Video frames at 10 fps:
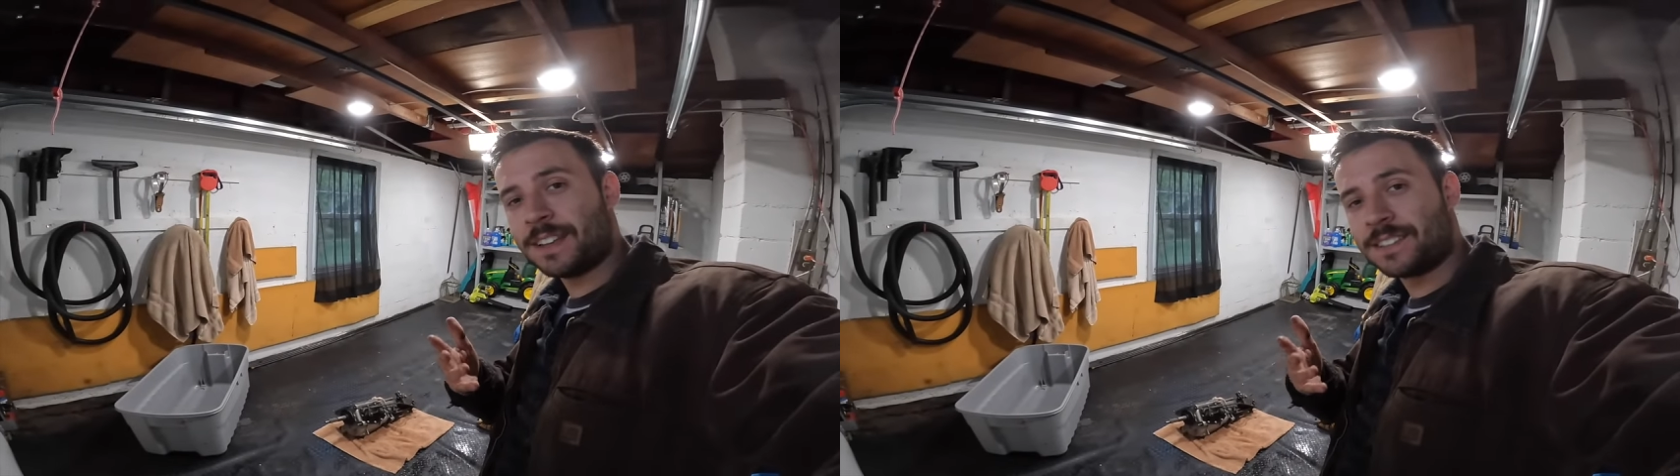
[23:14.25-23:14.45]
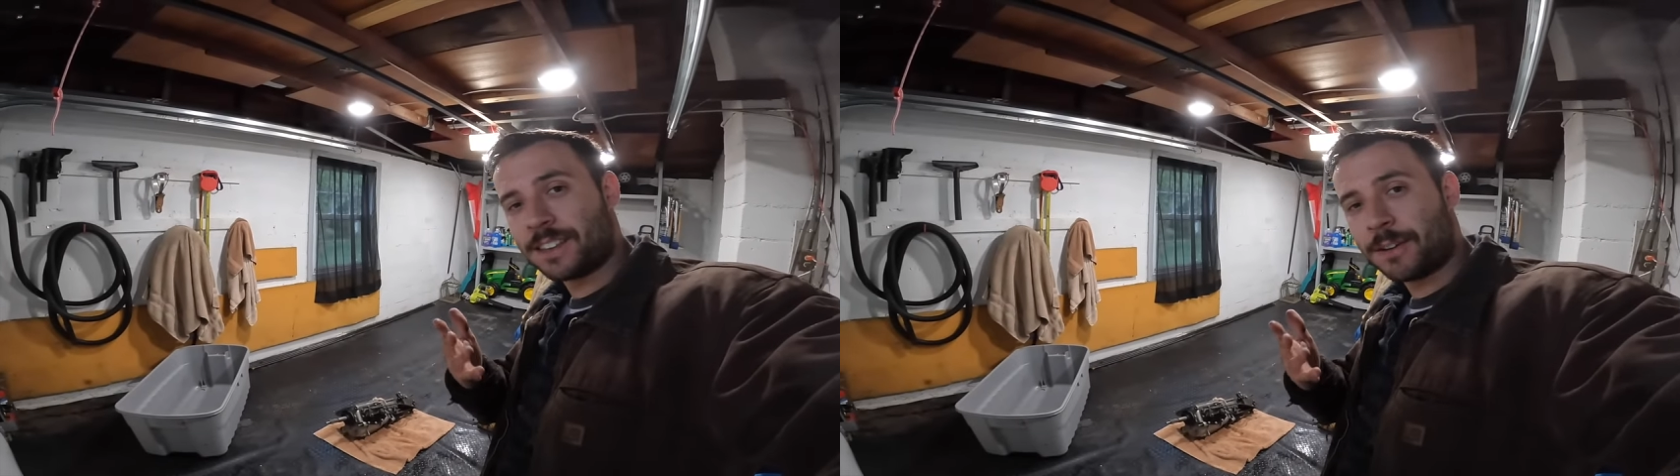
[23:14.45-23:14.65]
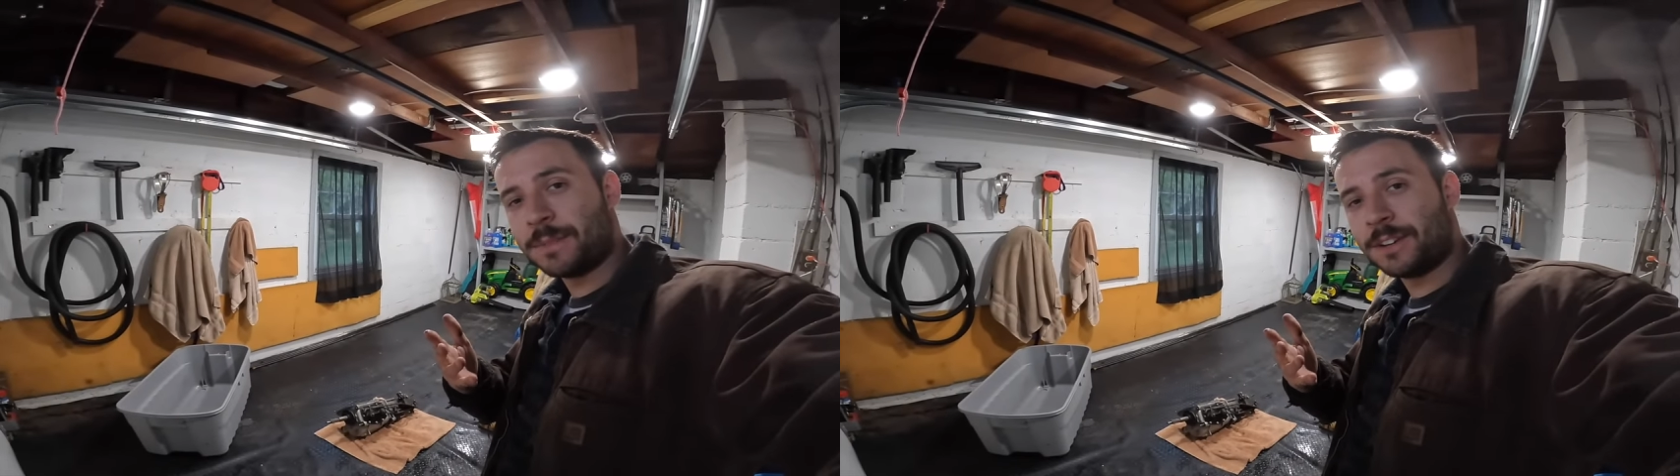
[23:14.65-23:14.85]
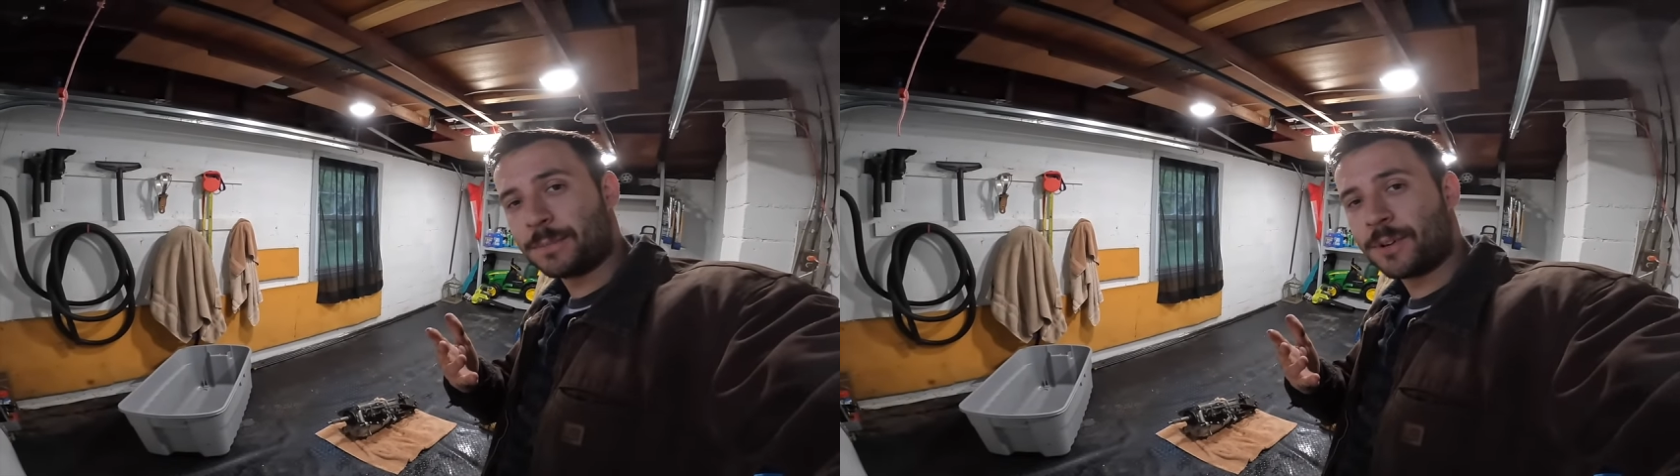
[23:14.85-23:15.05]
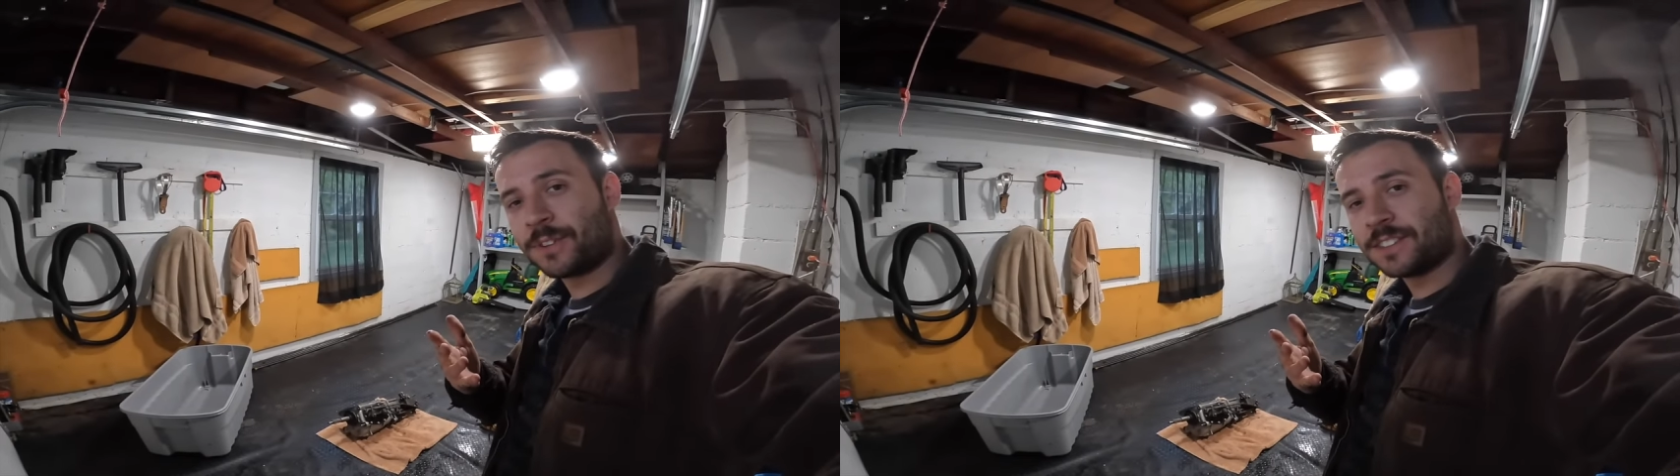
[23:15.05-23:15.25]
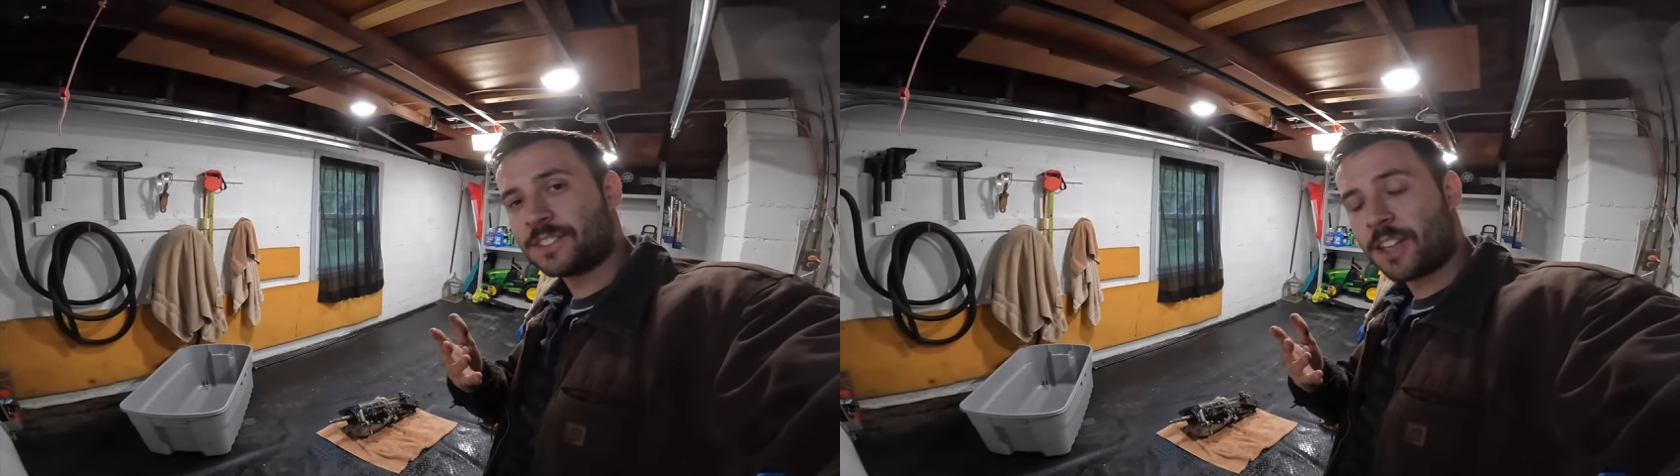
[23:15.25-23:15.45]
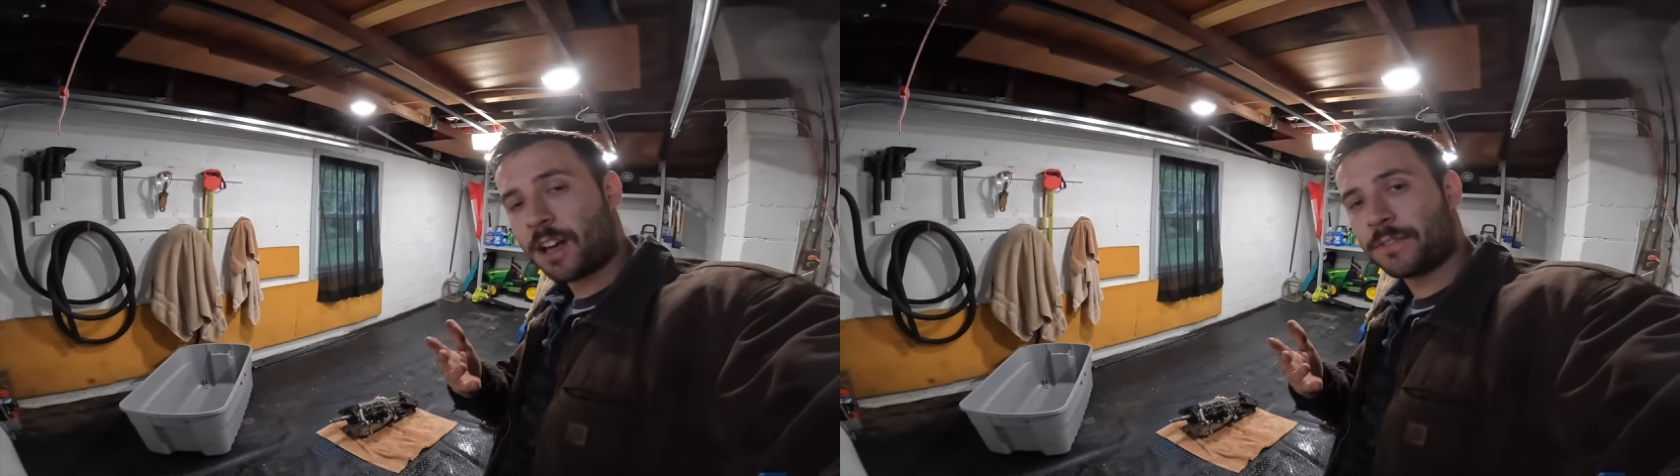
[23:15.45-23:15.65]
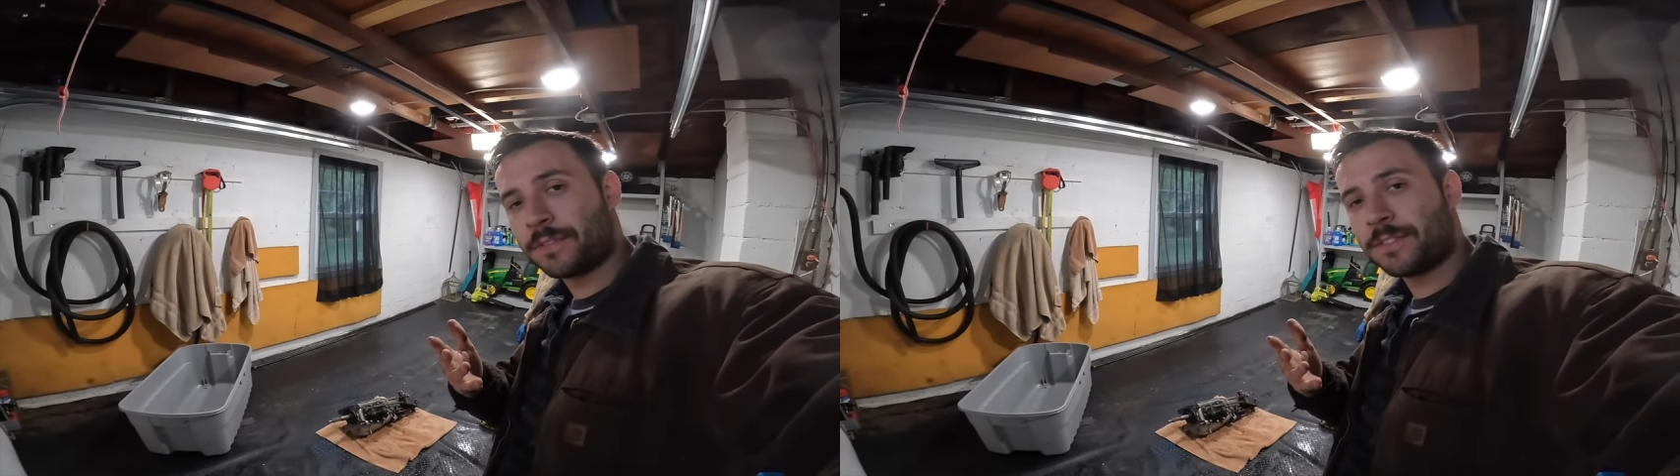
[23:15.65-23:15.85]
me and sell me your broken
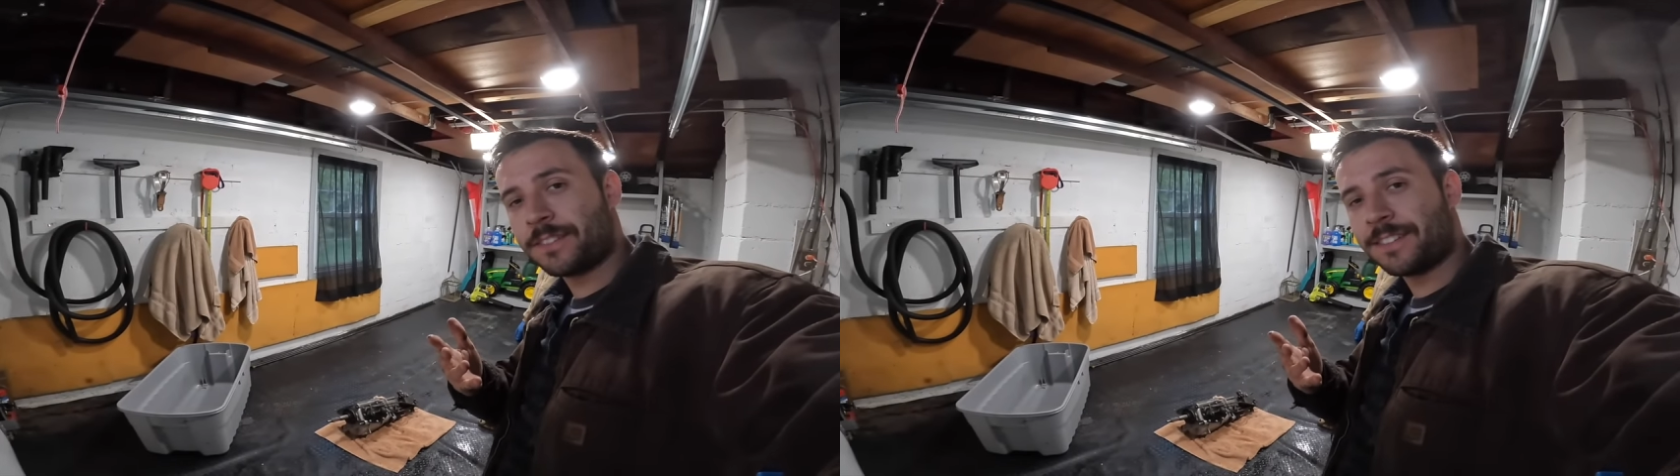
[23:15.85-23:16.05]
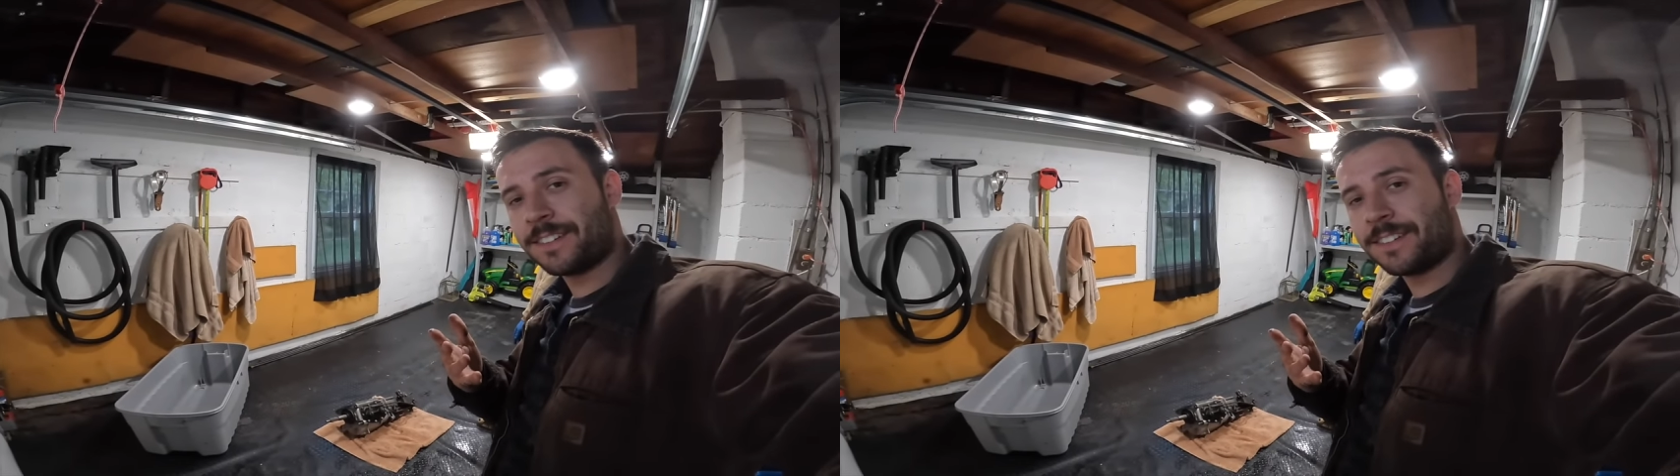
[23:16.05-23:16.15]
stuff